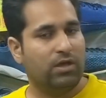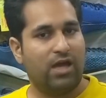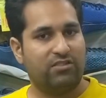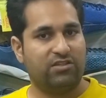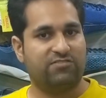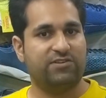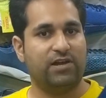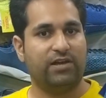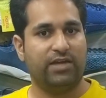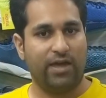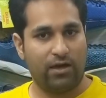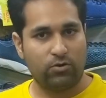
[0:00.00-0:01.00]
Asics gel
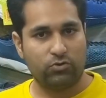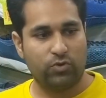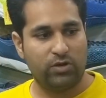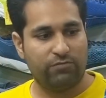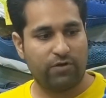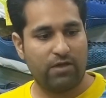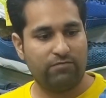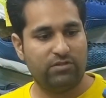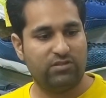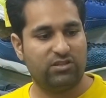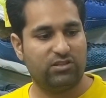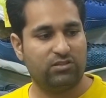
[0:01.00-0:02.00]
Keanu 25.
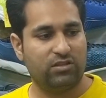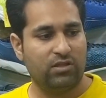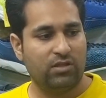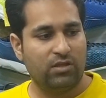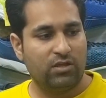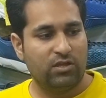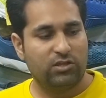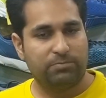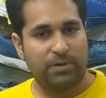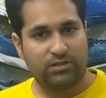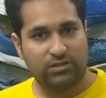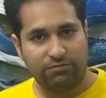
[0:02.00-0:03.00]
This is
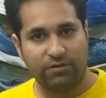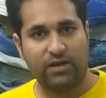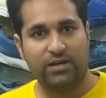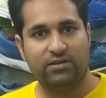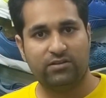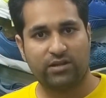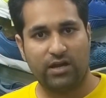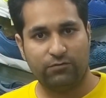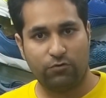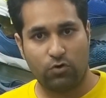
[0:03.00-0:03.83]
specifically designed